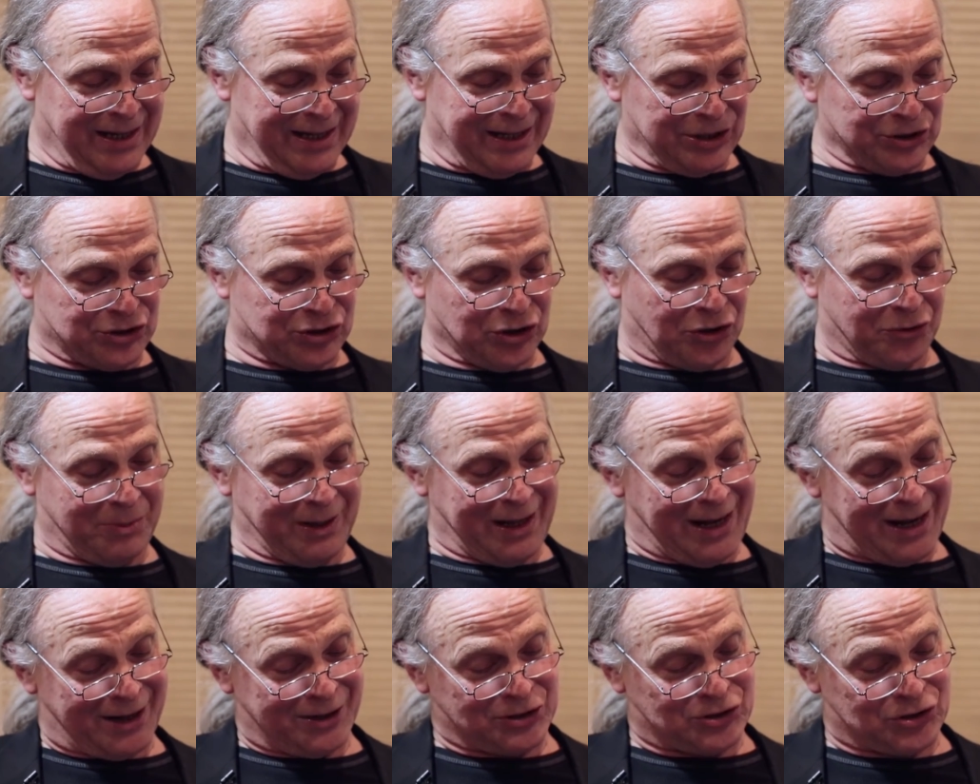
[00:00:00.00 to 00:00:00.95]
He showed me
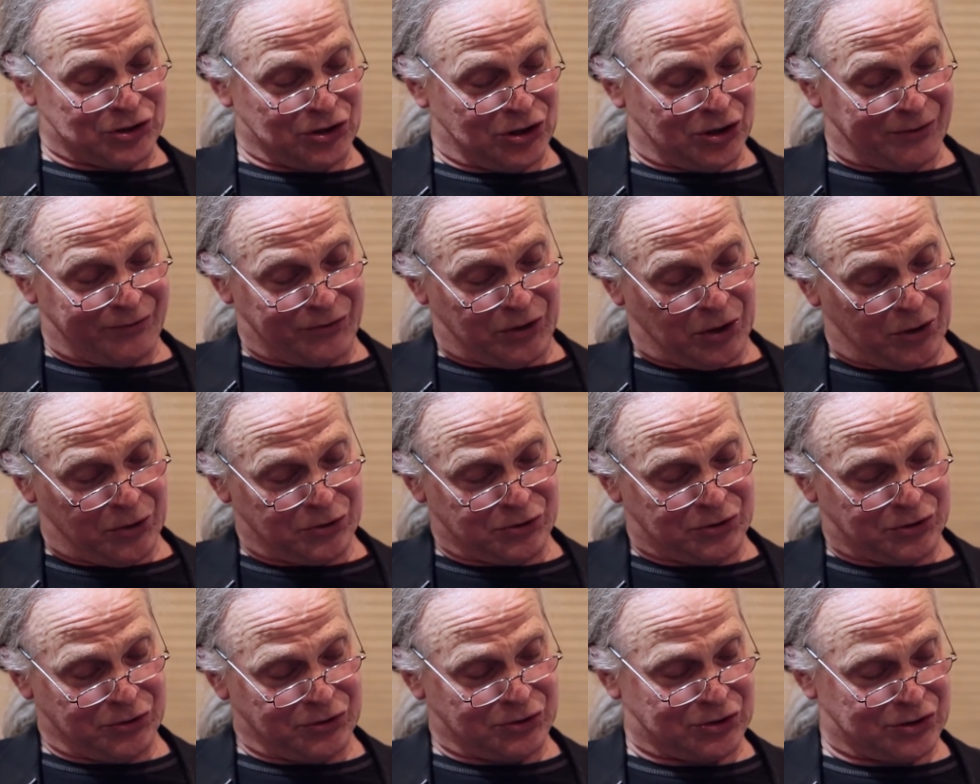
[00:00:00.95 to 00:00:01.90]
how to serve
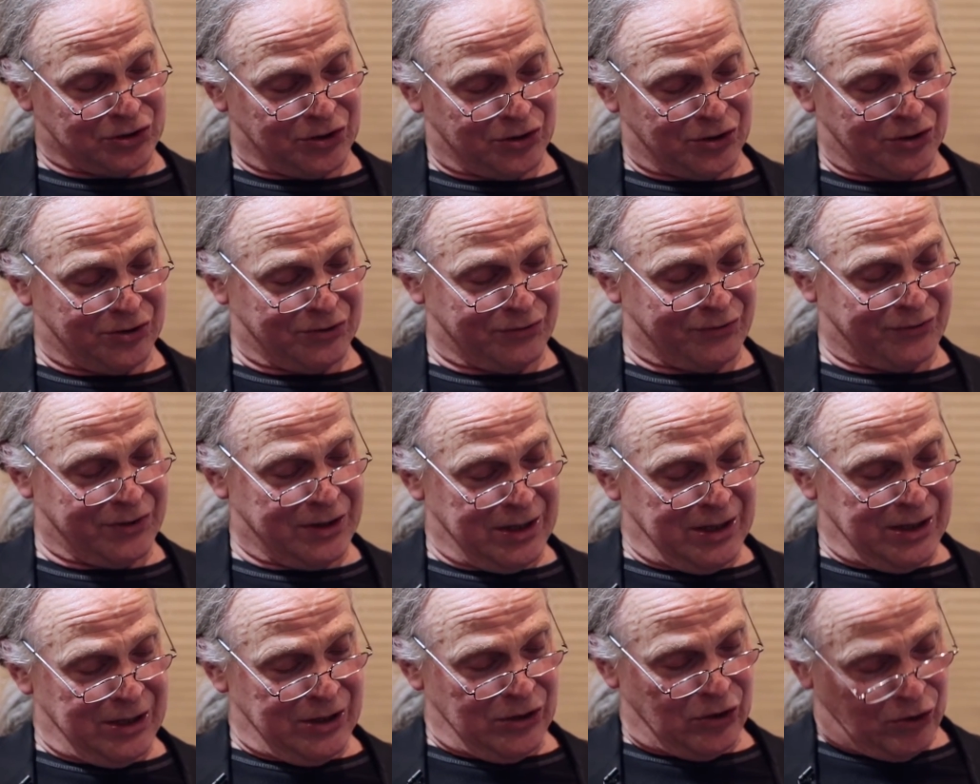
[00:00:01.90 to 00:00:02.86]
those who serve.
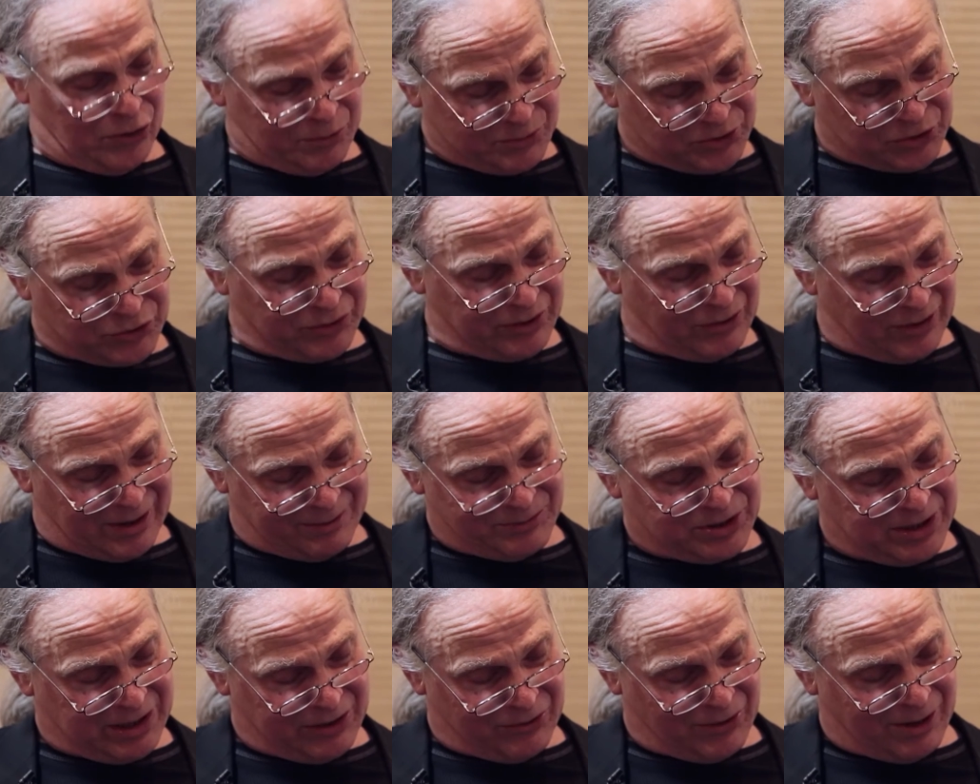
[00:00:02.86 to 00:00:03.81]
Om Shri Ram,
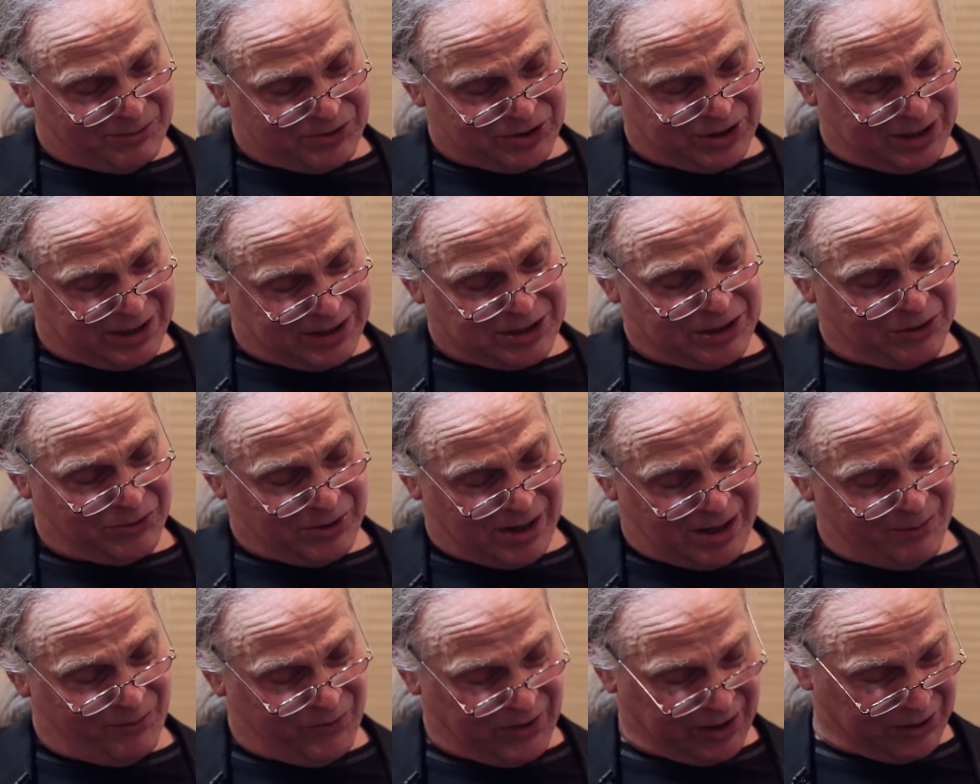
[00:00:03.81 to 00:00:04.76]
Jai Ram, Jai Jai
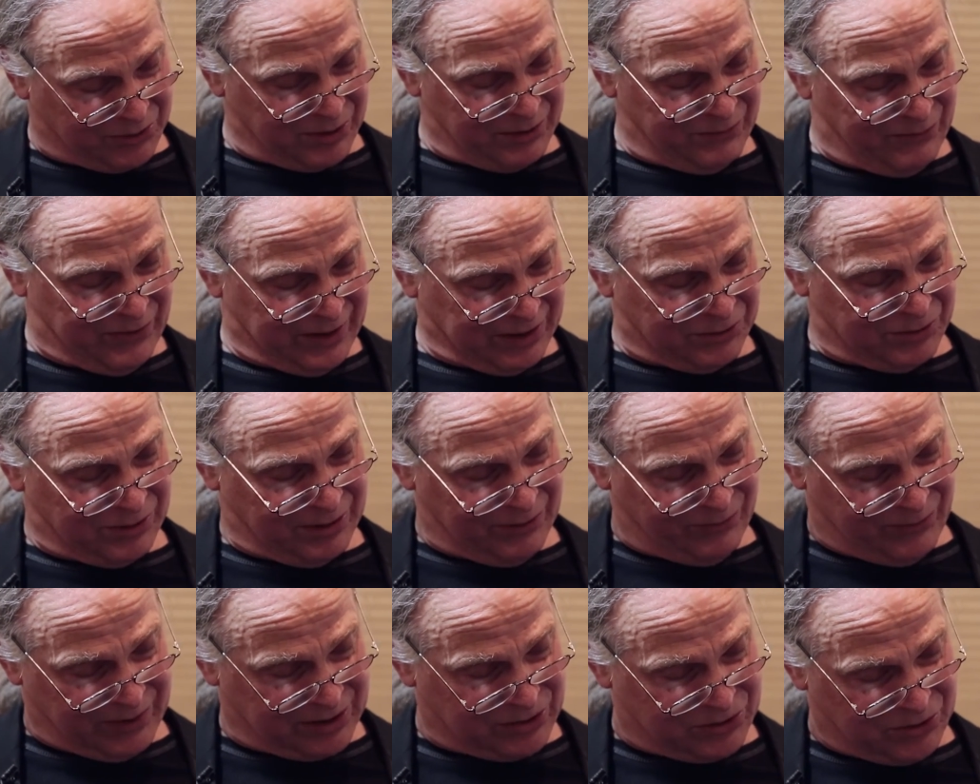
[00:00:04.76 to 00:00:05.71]
Ram, victory, victory,
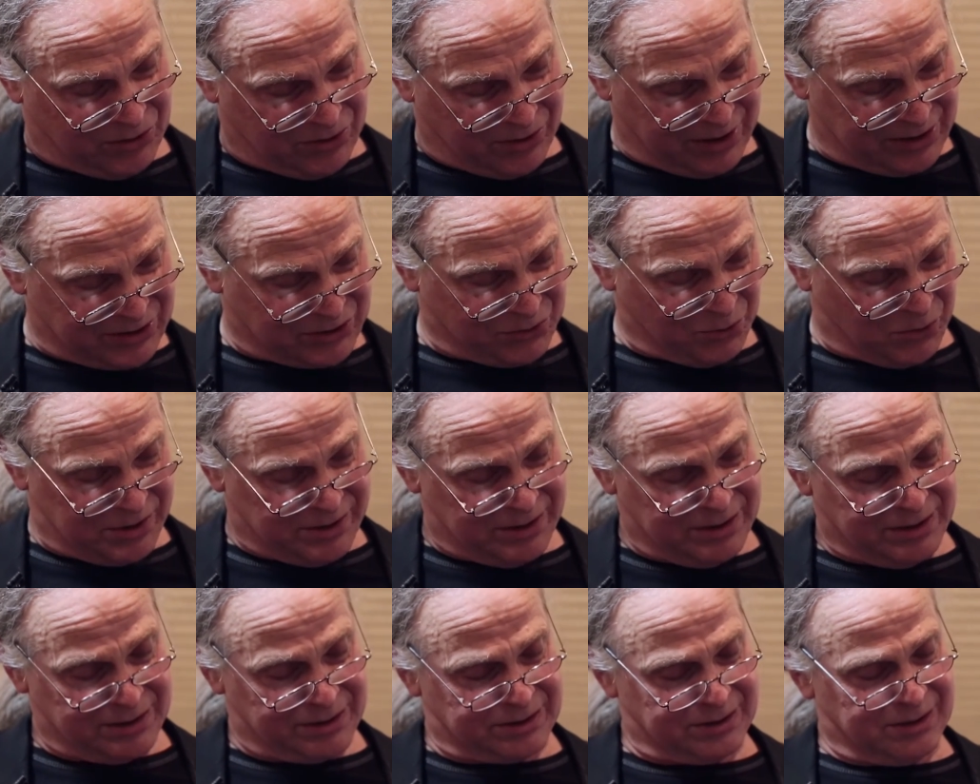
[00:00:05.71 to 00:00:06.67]
victorious
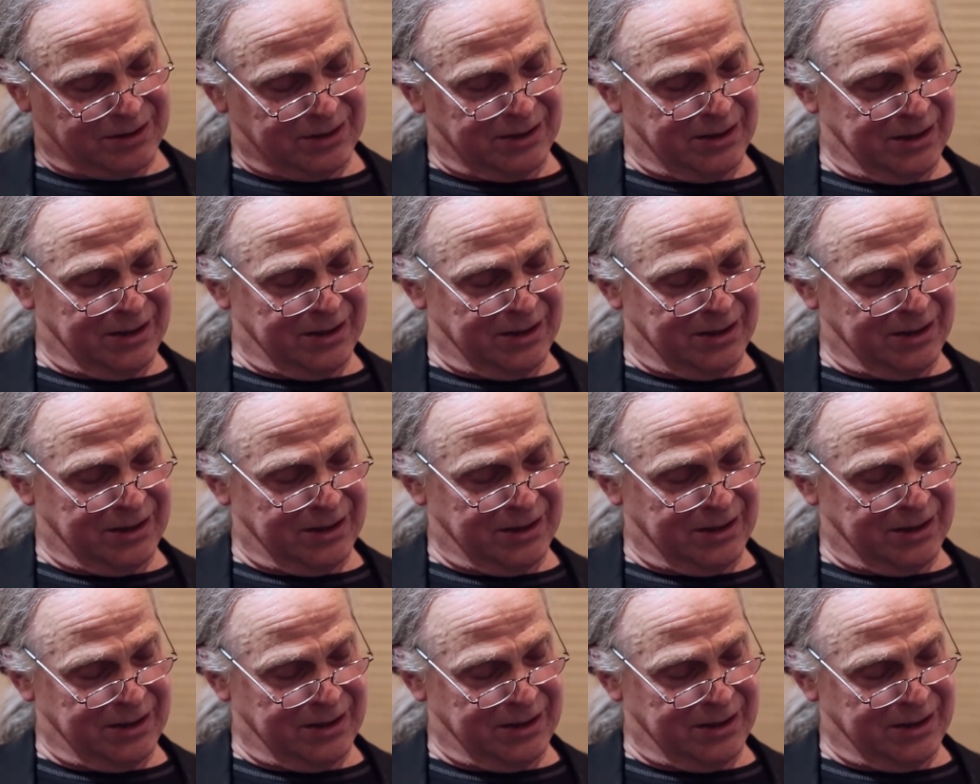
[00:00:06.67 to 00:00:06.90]
oneness.